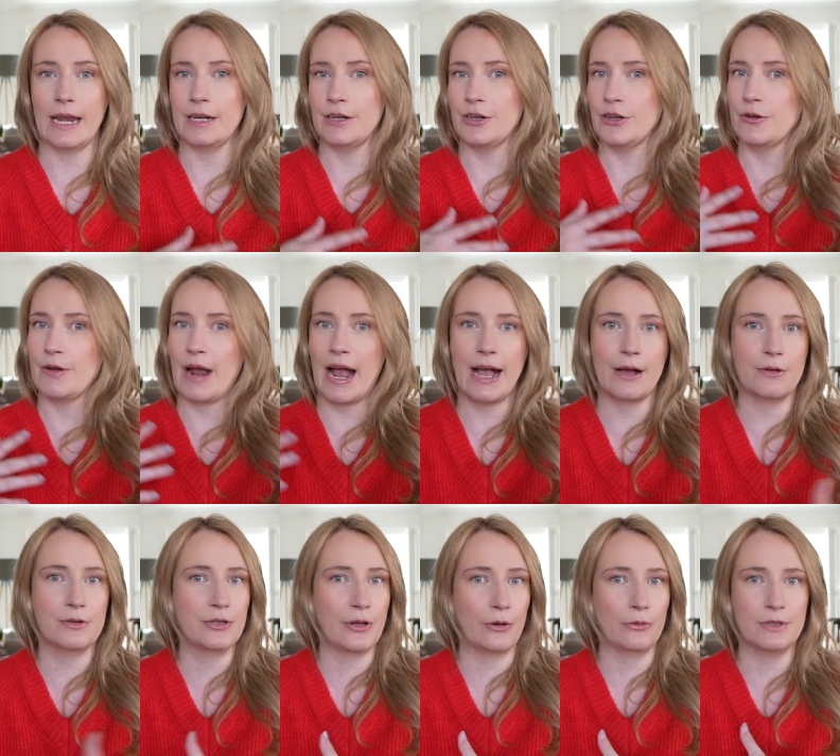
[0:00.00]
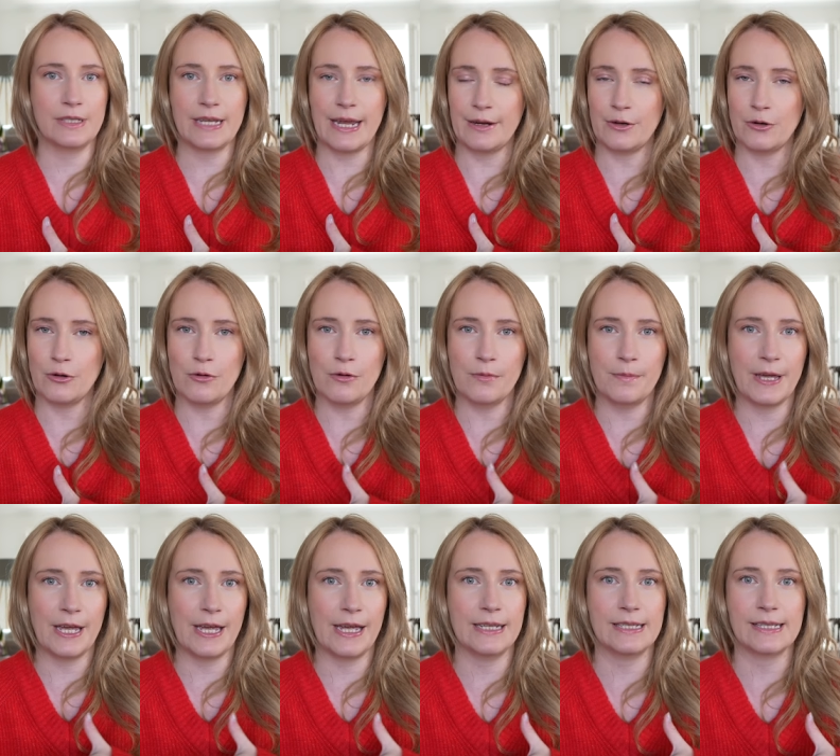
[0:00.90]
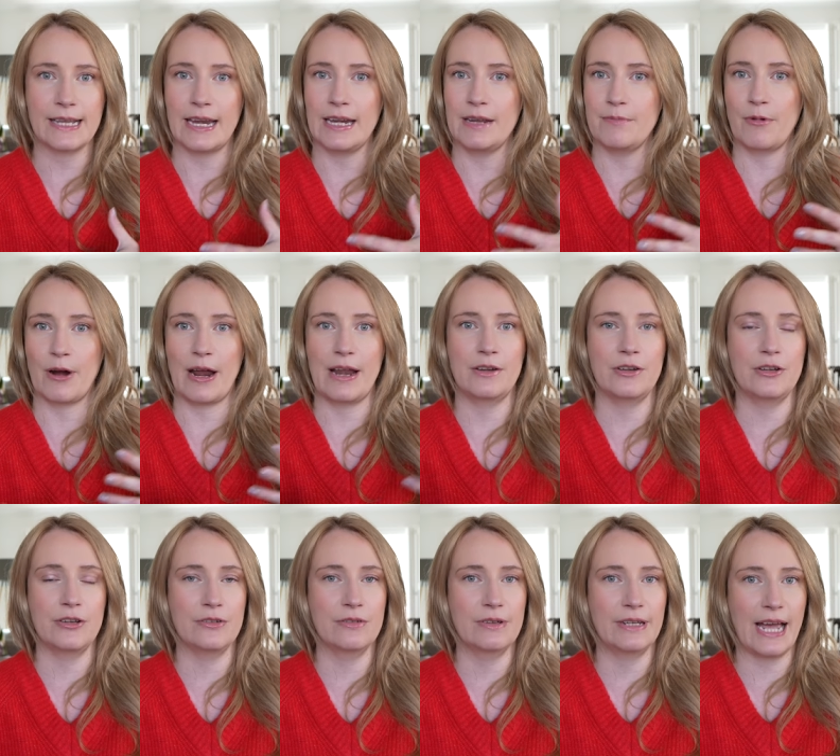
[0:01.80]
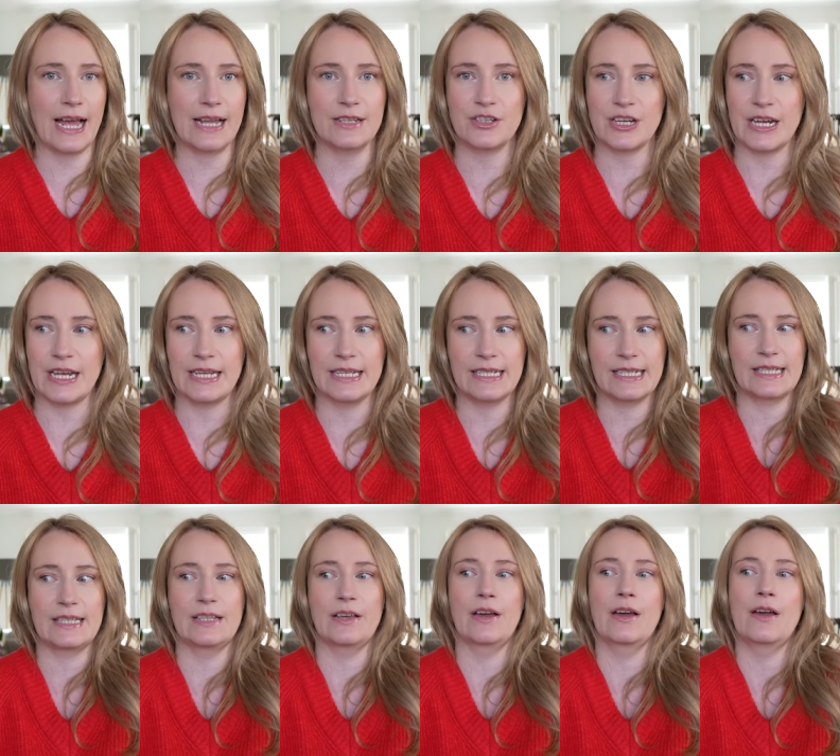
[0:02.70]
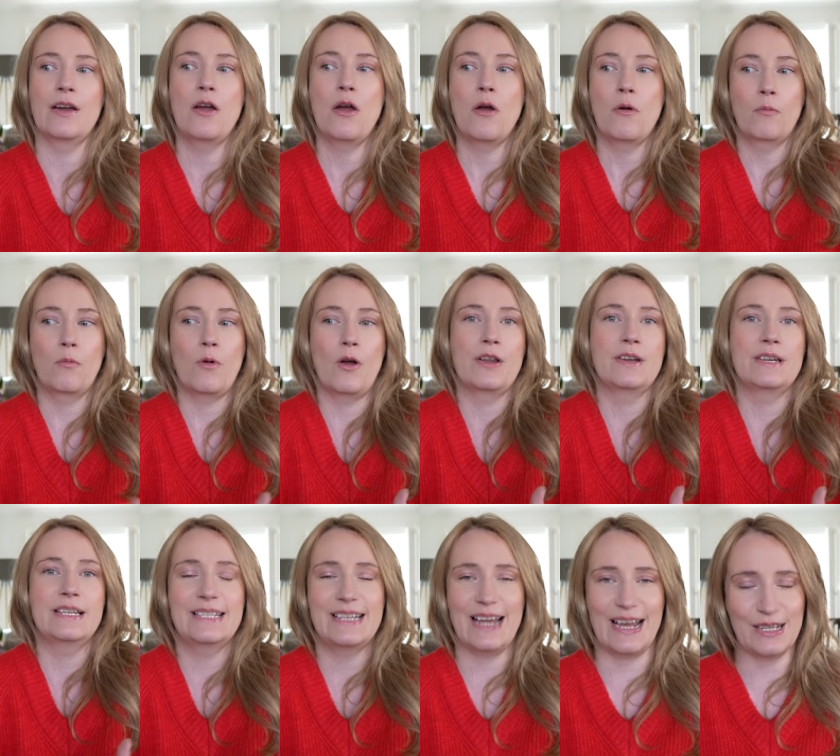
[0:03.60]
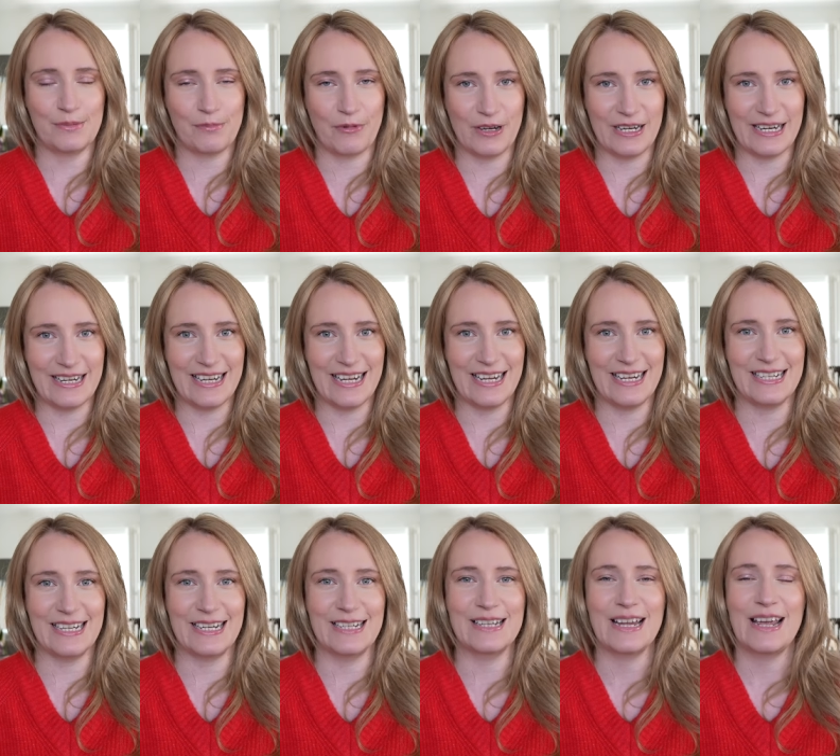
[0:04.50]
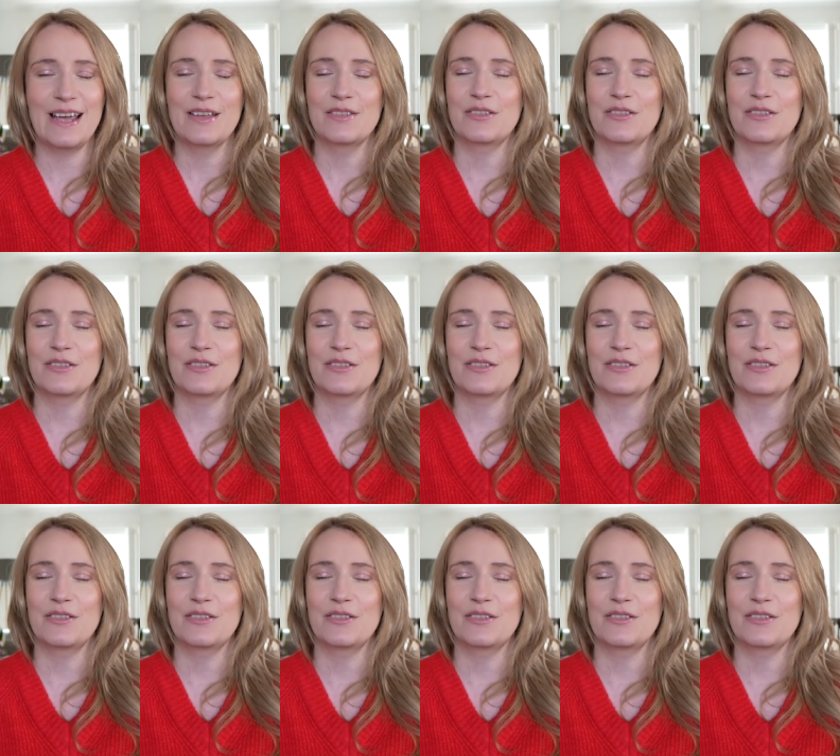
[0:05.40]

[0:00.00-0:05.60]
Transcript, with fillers: any new household decor bits, any brand new gadgets that weren't desperately needed,